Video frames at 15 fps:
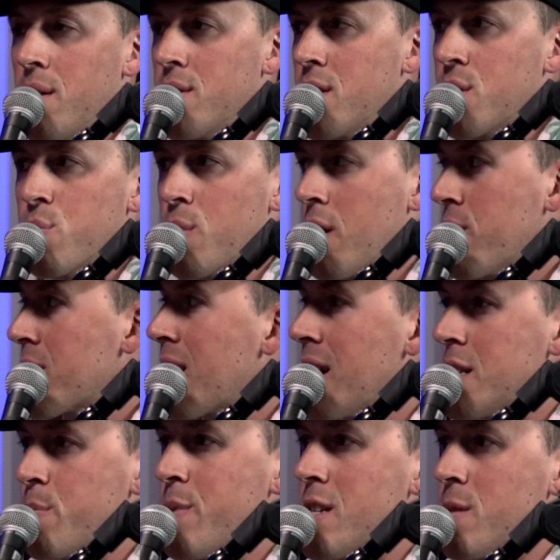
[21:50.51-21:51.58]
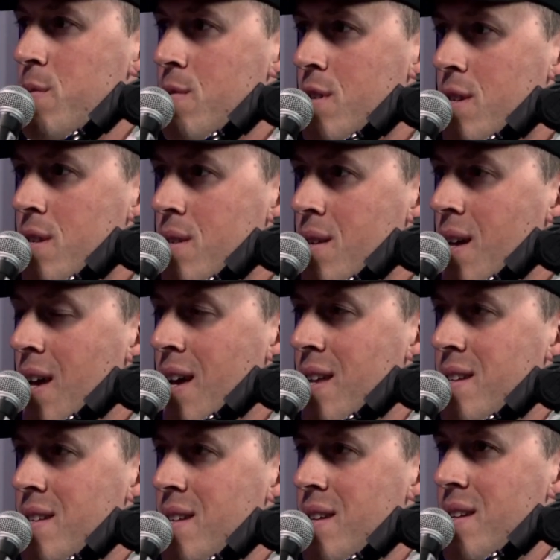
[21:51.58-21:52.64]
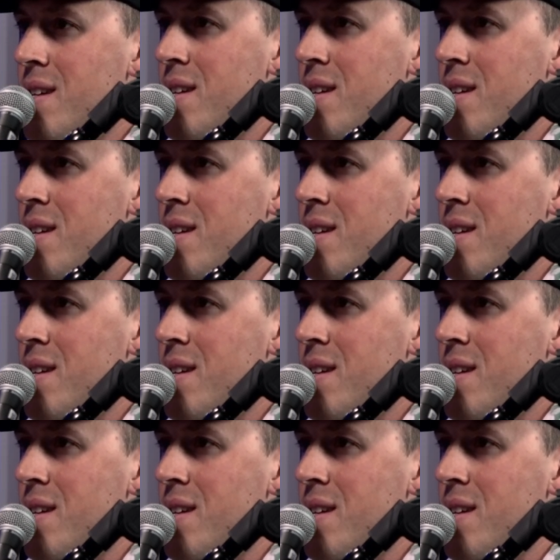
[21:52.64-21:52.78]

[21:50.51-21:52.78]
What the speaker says: just whatever God's blessed me with. And